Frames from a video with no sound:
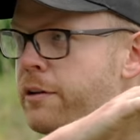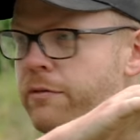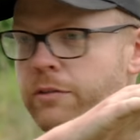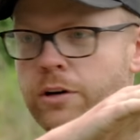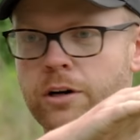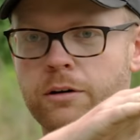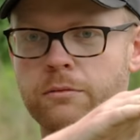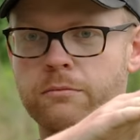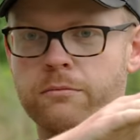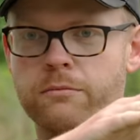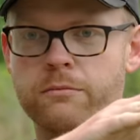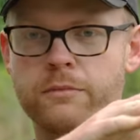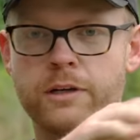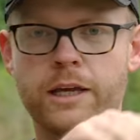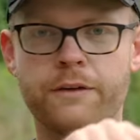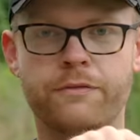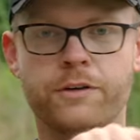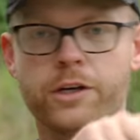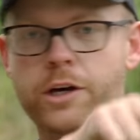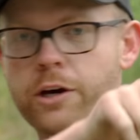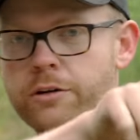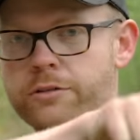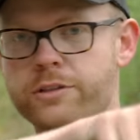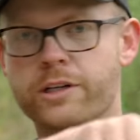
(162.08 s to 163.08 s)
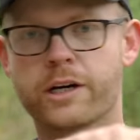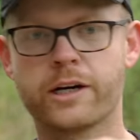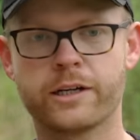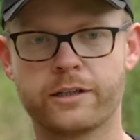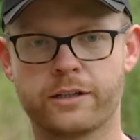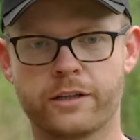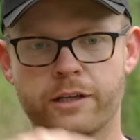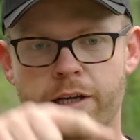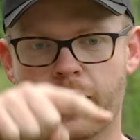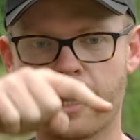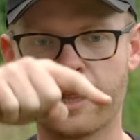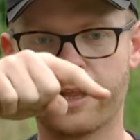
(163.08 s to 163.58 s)
You've got, if you go tight to
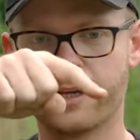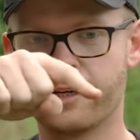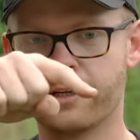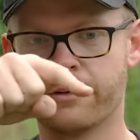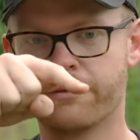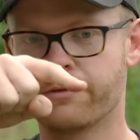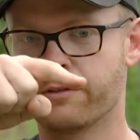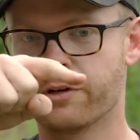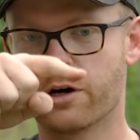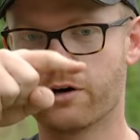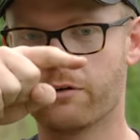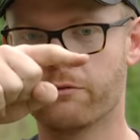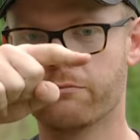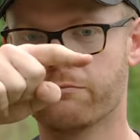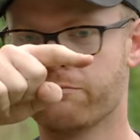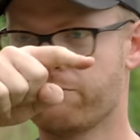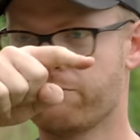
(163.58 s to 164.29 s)
the island, you've got